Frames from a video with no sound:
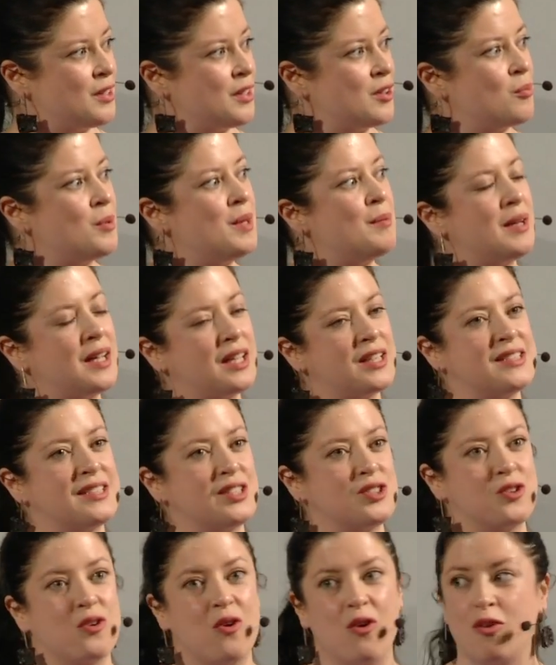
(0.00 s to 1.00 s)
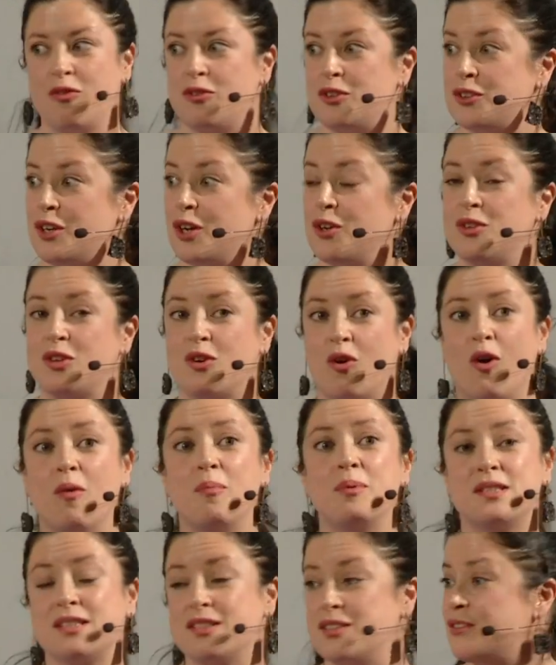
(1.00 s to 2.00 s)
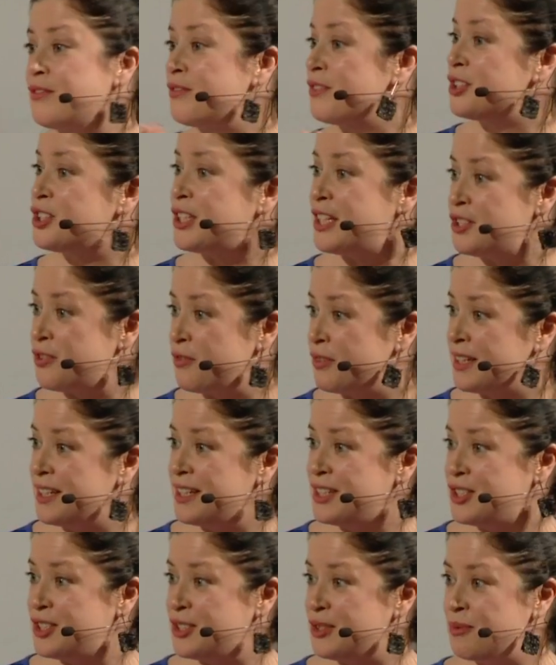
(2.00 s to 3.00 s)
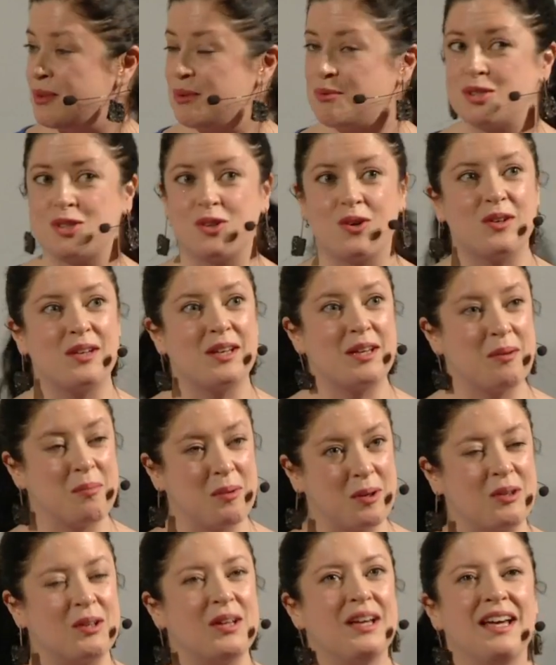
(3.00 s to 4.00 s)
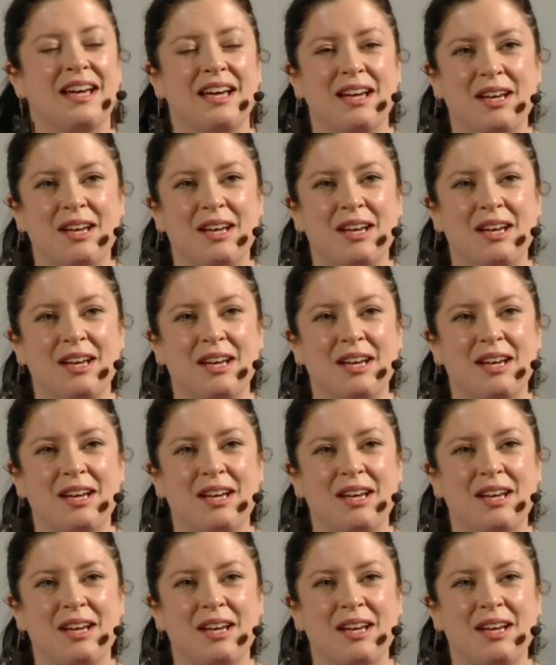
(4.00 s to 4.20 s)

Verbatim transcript: we might consider awful now the opposite of the gentrification that we were talking about